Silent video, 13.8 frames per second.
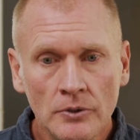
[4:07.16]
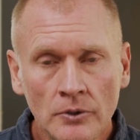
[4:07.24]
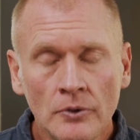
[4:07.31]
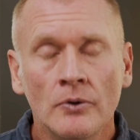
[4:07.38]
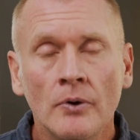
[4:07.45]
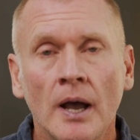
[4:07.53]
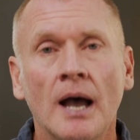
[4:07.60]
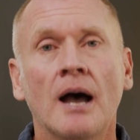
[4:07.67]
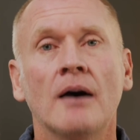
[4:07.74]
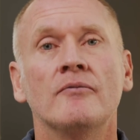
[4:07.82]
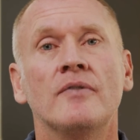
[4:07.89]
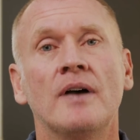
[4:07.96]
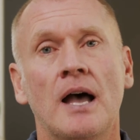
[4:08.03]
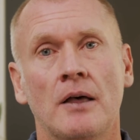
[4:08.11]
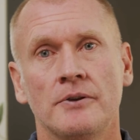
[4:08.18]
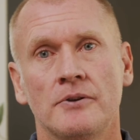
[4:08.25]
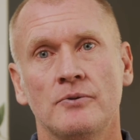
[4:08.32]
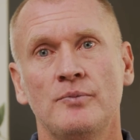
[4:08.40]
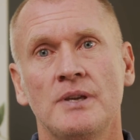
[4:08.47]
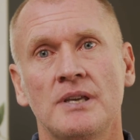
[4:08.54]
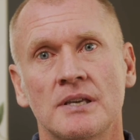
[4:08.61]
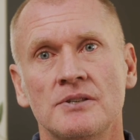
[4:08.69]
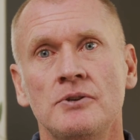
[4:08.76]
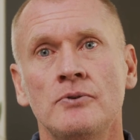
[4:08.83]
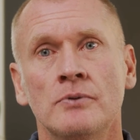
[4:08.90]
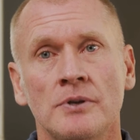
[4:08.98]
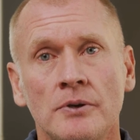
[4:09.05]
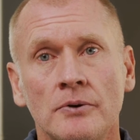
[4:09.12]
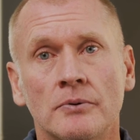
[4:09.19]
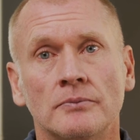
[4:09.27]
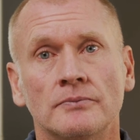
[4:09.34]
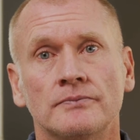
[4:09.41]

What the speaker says: You have value because you are you.